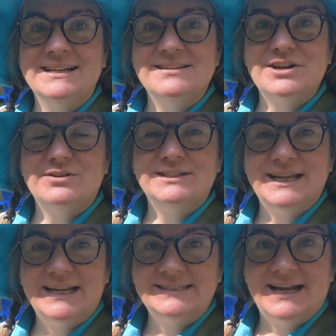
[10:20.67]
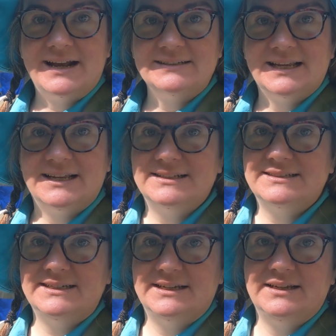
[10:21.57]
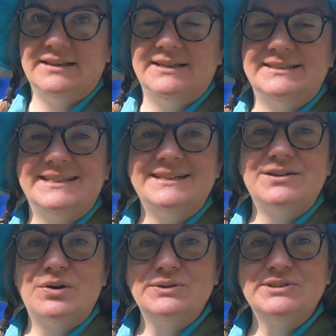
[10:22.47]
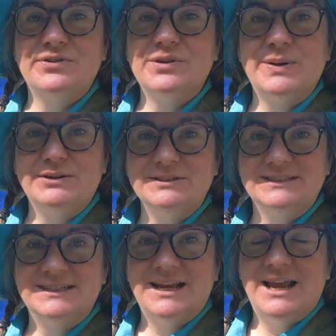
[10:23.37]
So today's task is digging the six holes for the posts